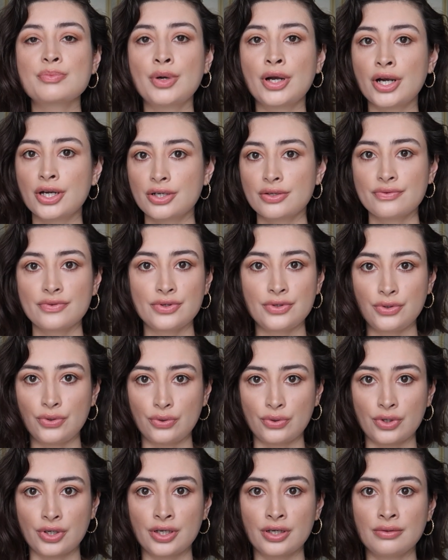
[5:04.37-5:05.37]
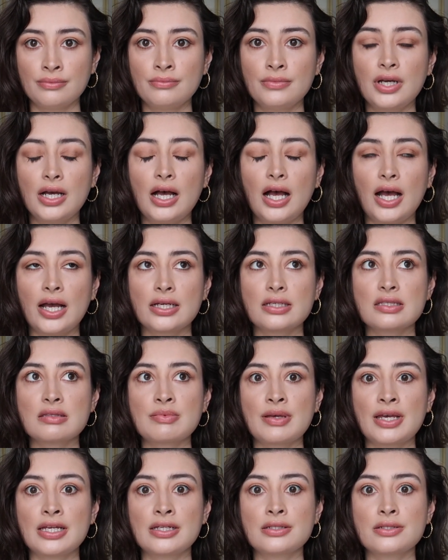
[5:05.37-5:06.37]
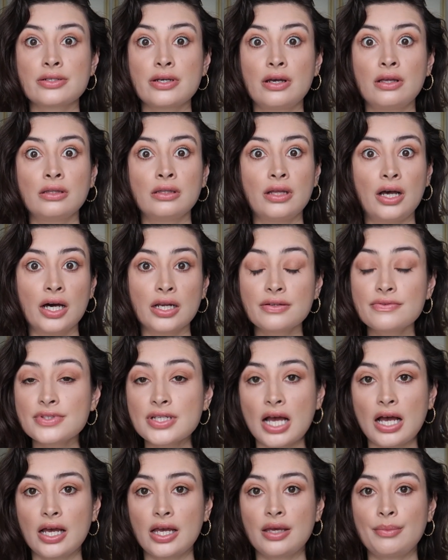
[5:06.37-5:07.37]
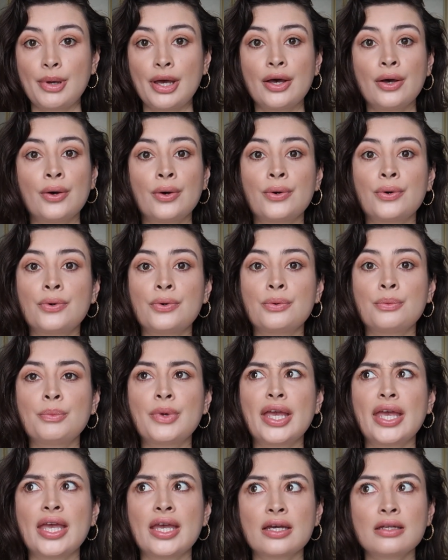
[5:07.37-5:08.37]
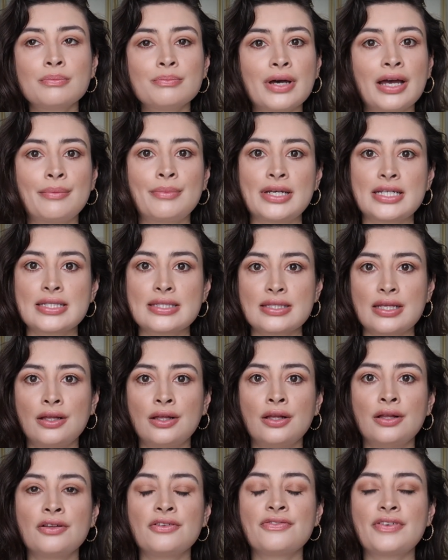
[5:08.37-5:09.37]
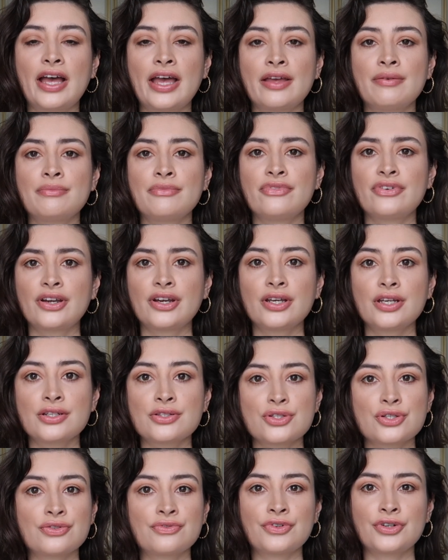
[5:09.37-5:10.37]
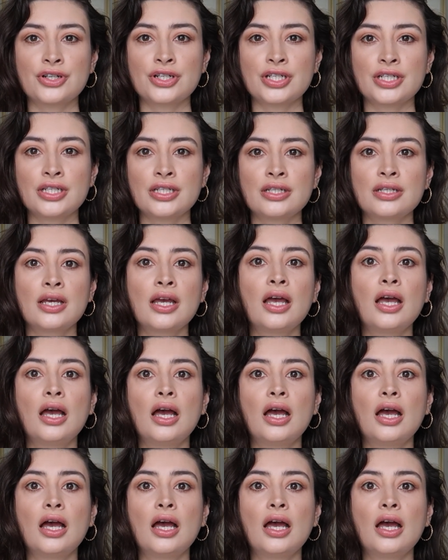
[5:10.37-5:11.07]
part of the norm. I spend a lot of time at home and by myself. I'm very introverted.